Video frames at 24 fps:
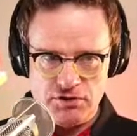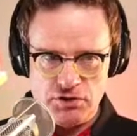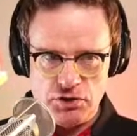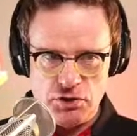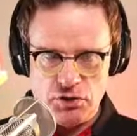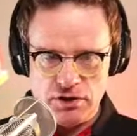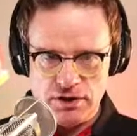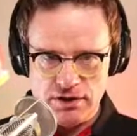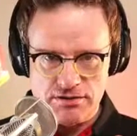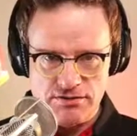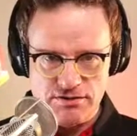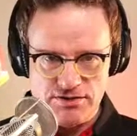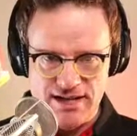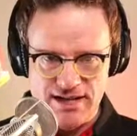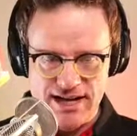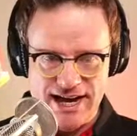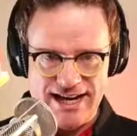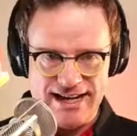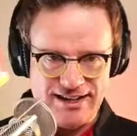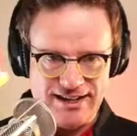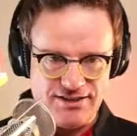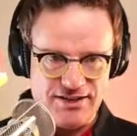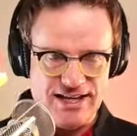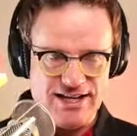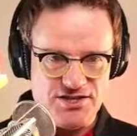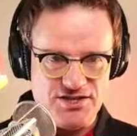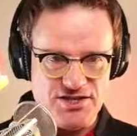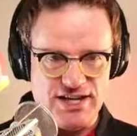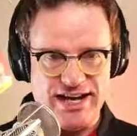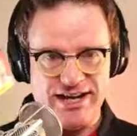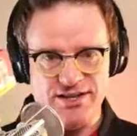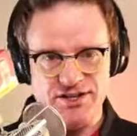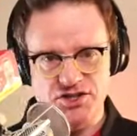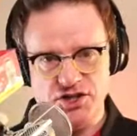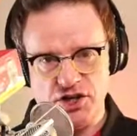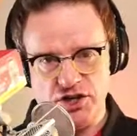you can take this
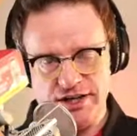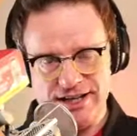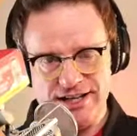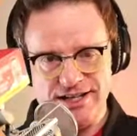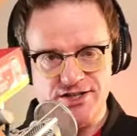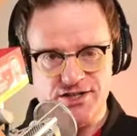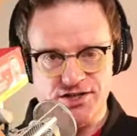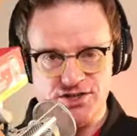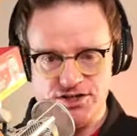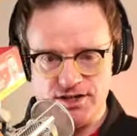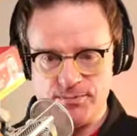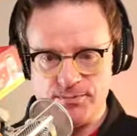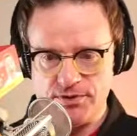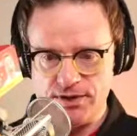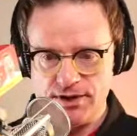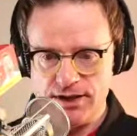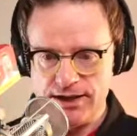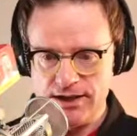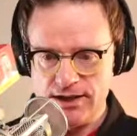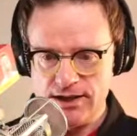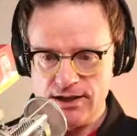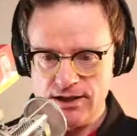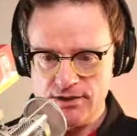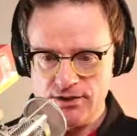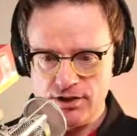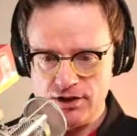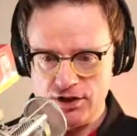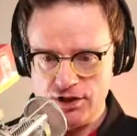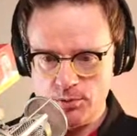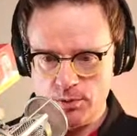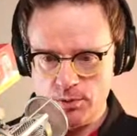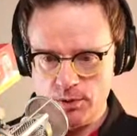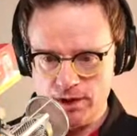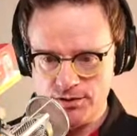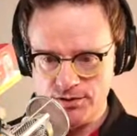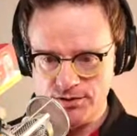and turn it into something that
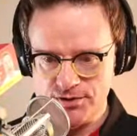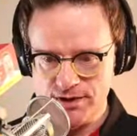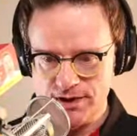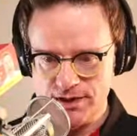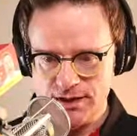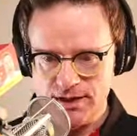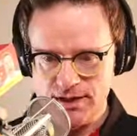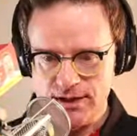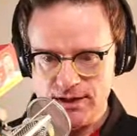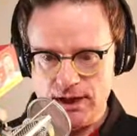you want.